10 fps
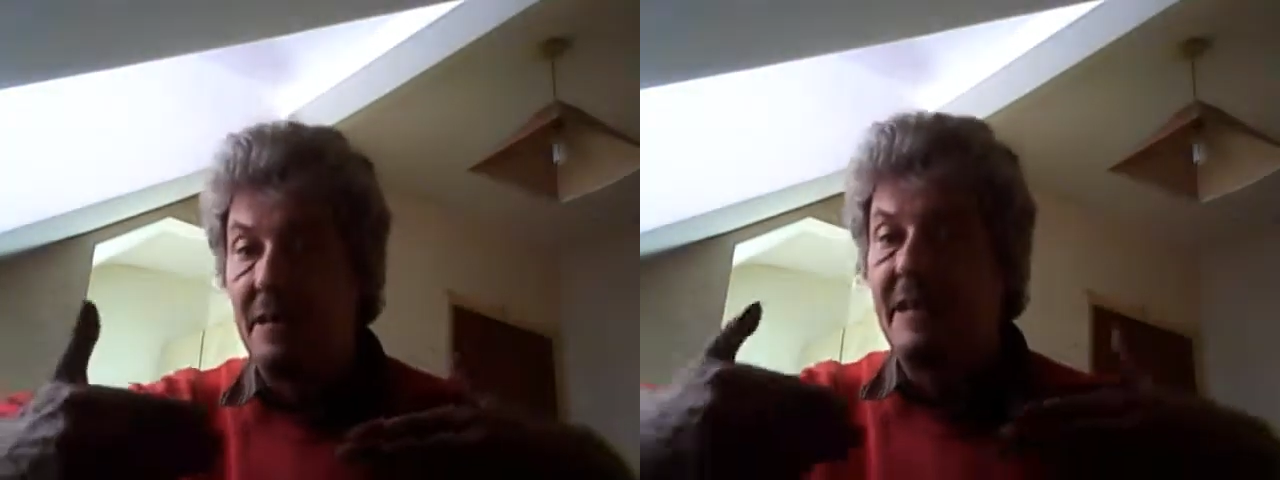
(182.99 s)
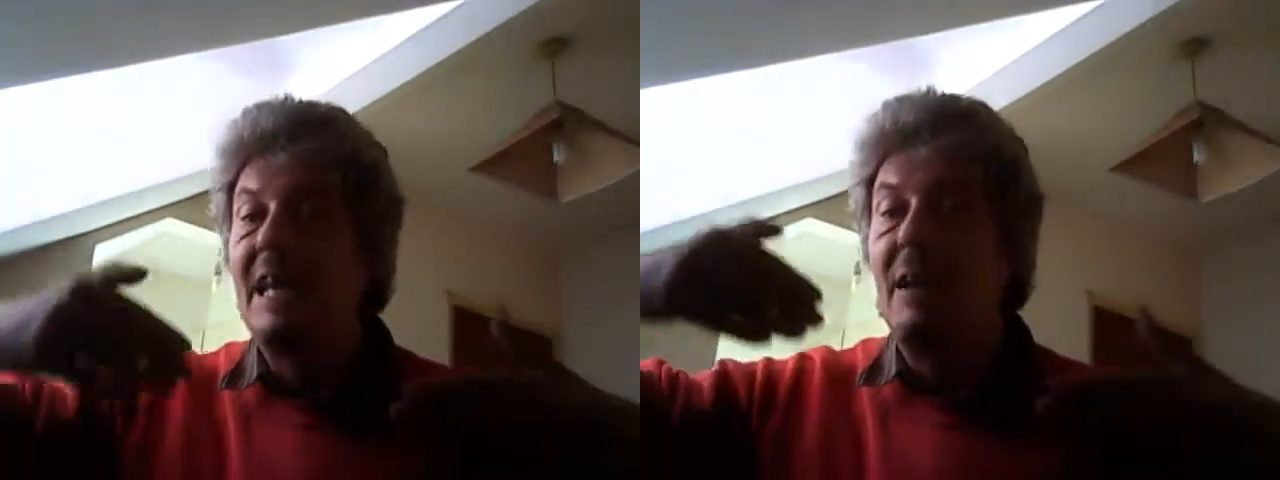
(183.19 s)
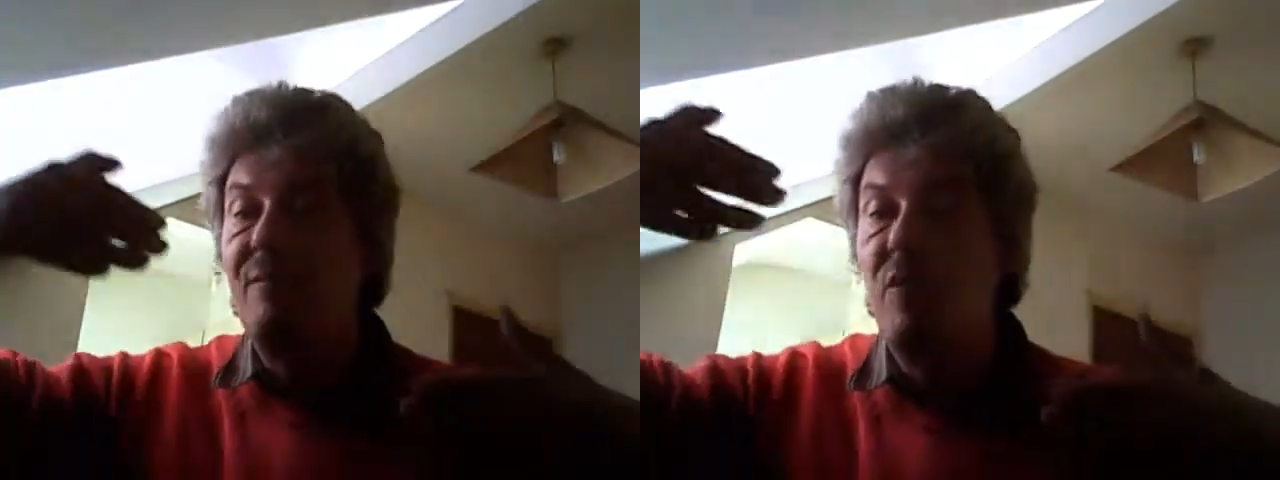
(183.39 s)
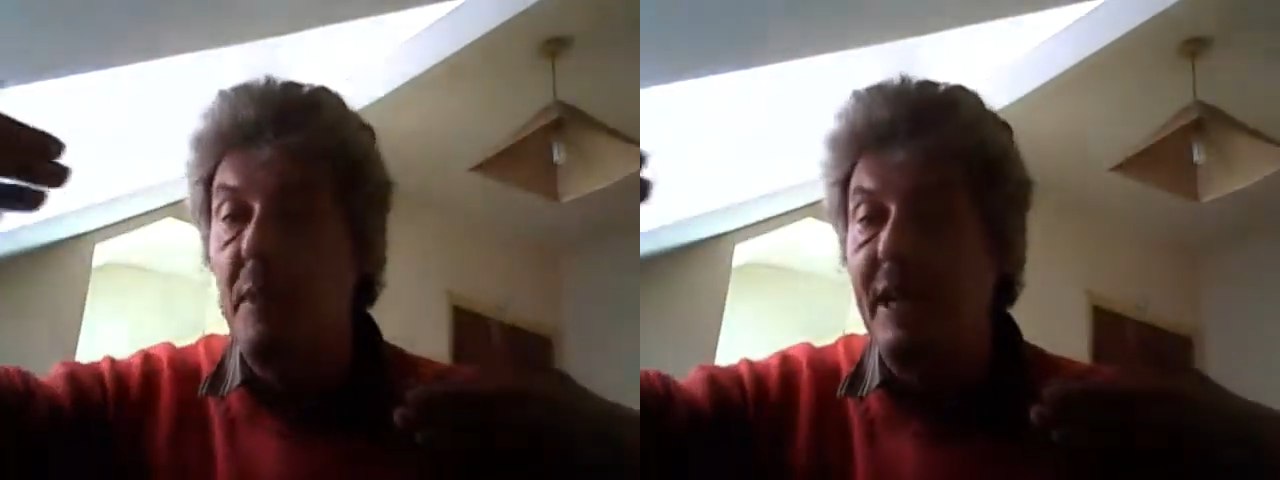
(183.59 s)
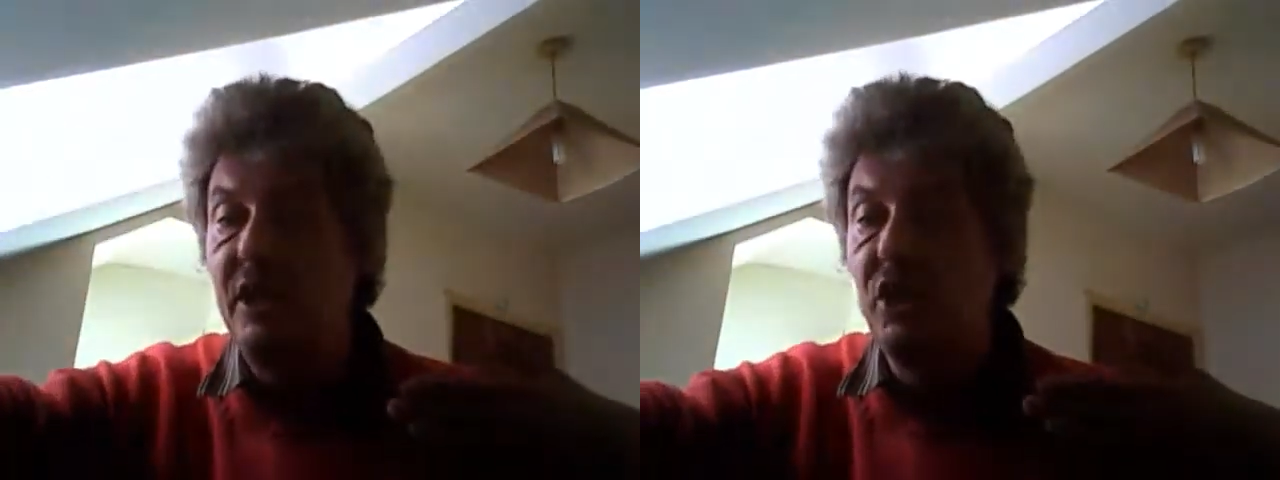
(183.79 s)
that there's
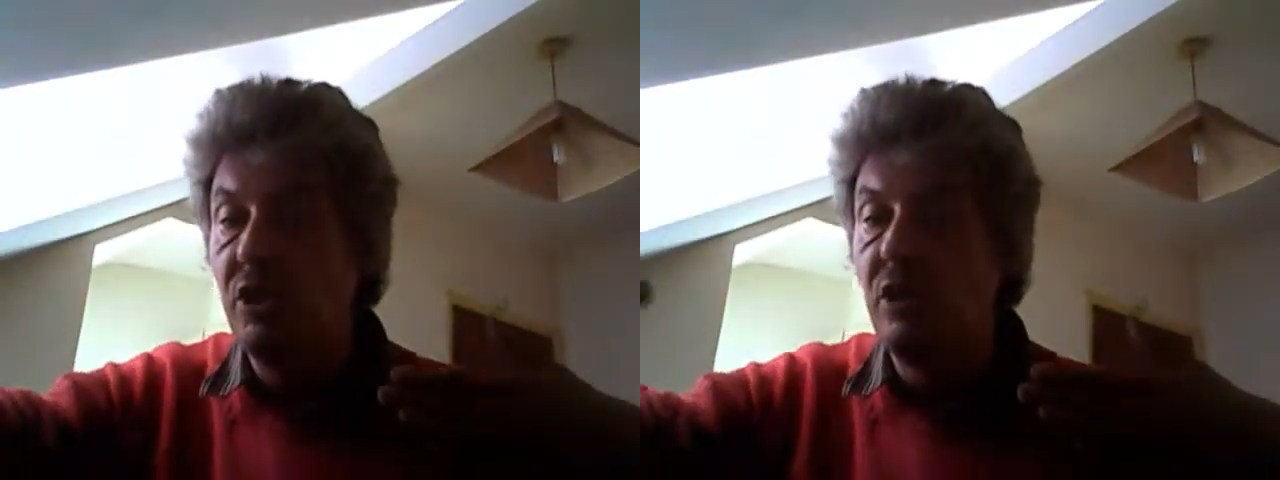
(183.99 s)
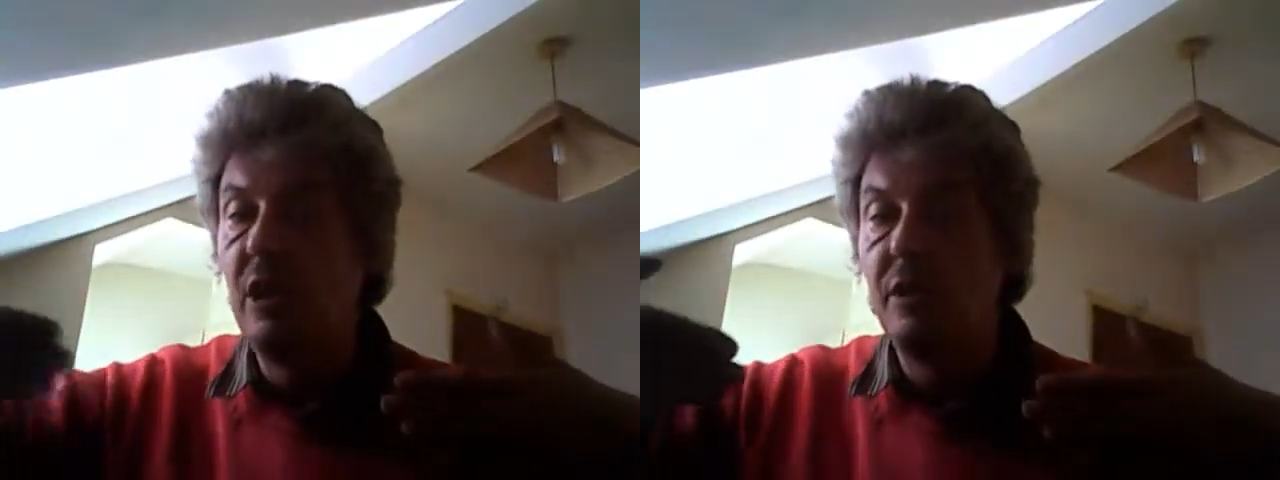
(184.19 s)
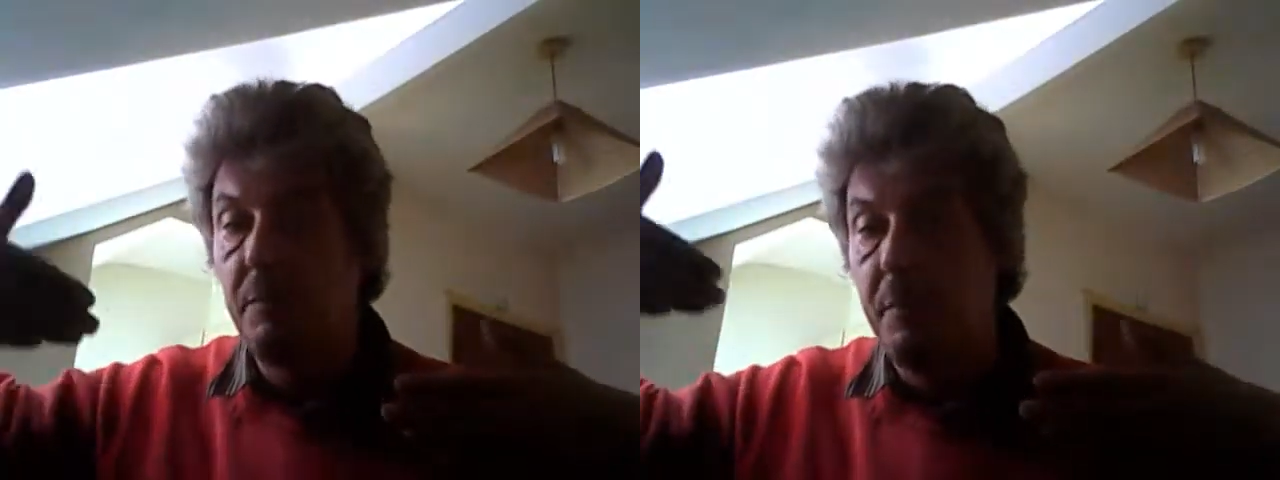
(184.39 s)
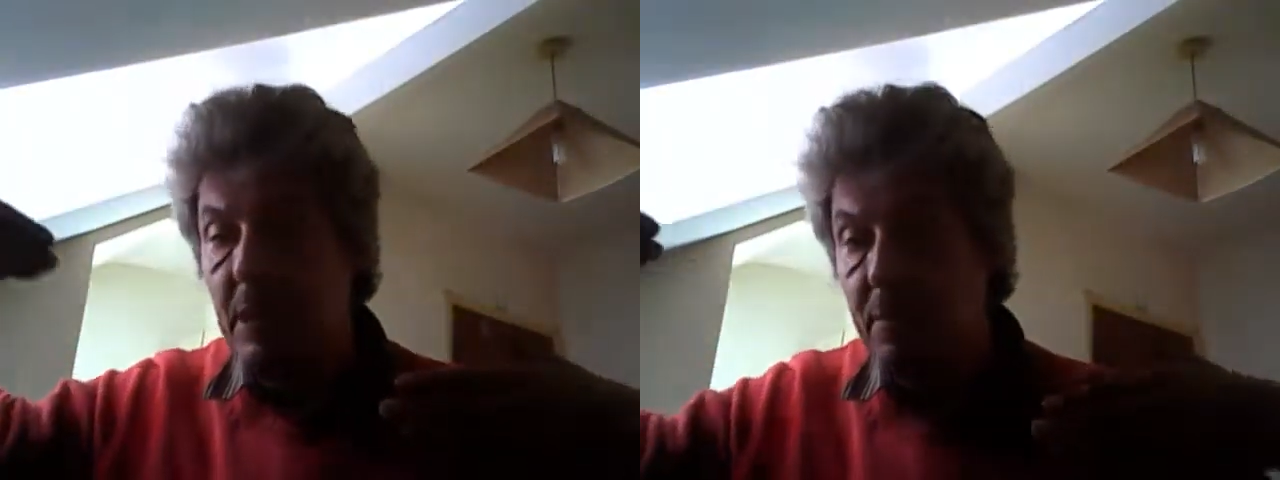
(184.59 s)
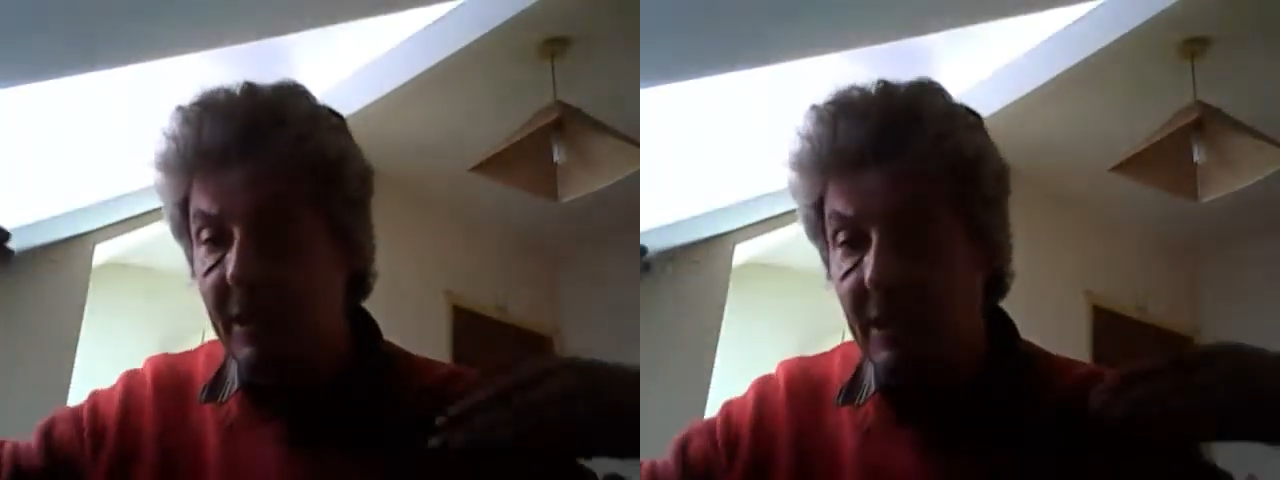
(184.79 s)
information the
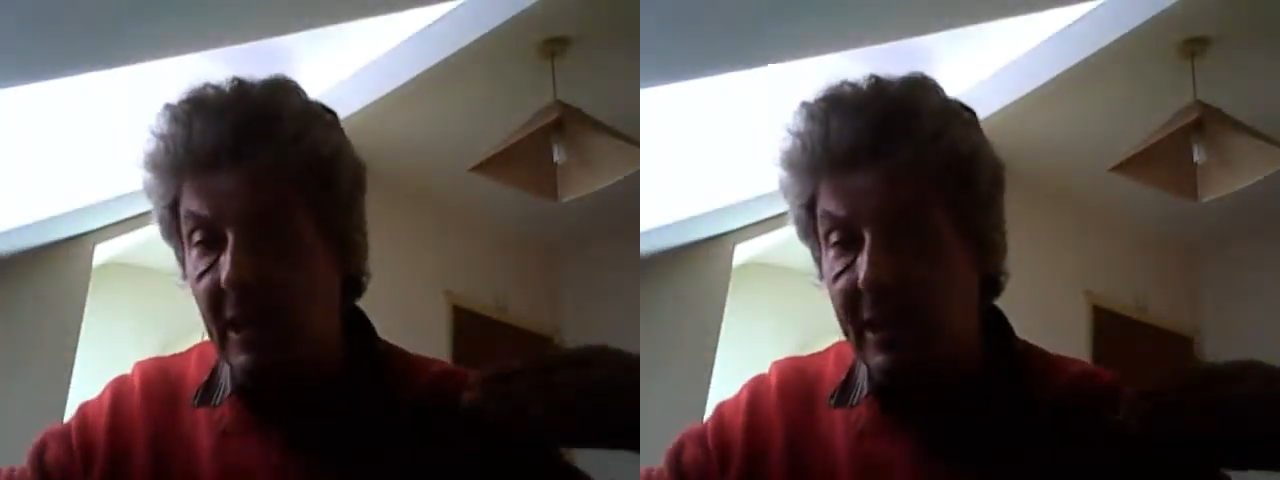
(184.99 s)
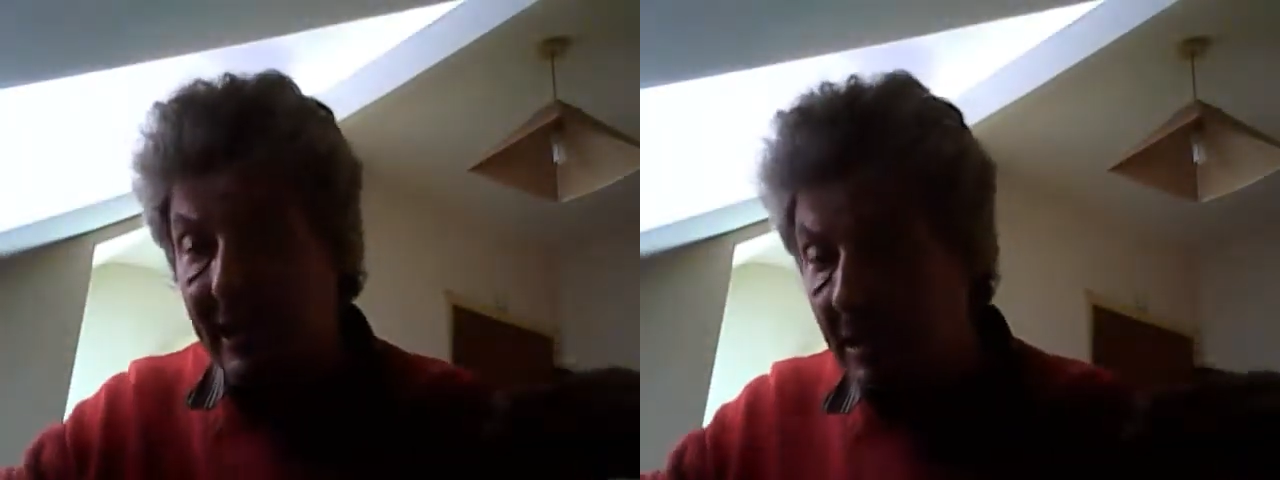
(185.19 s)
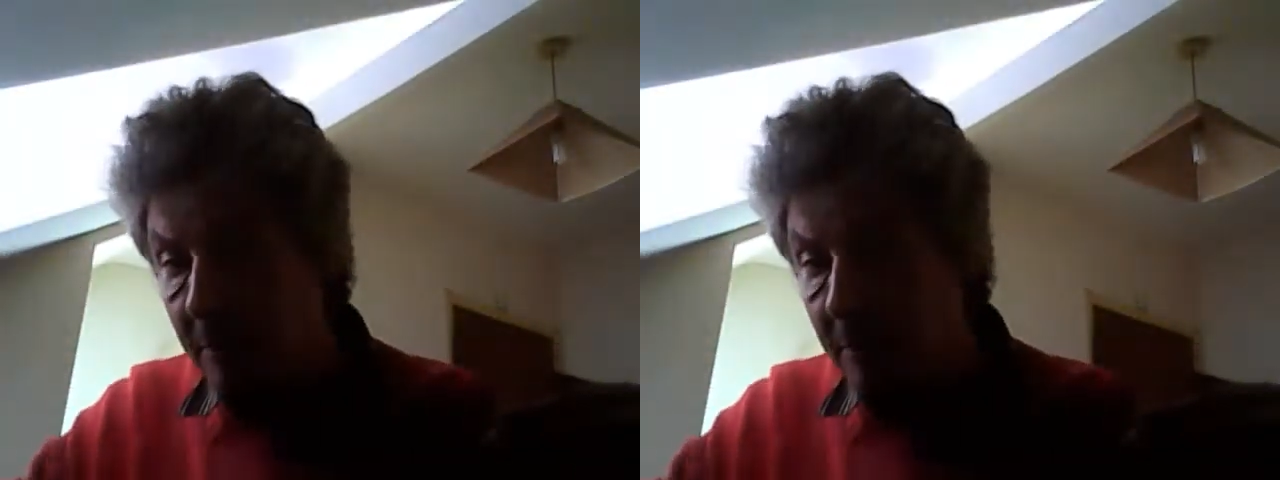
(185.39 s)
people in